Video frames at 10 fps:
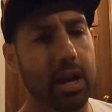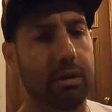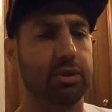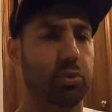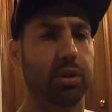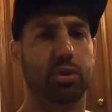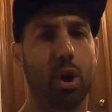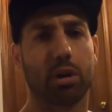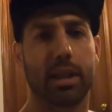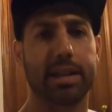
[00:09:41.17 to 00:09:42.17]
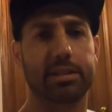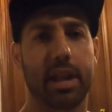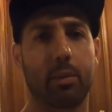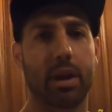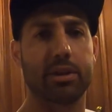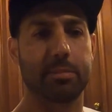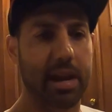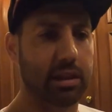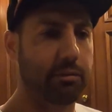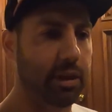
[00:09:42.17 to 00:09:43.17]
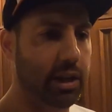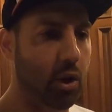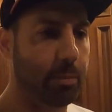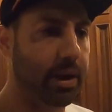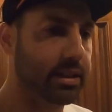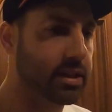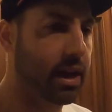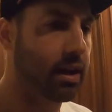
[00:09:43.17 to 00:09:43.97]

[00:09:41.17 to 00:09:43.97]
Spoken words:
It was real dark last night when I was making the video, but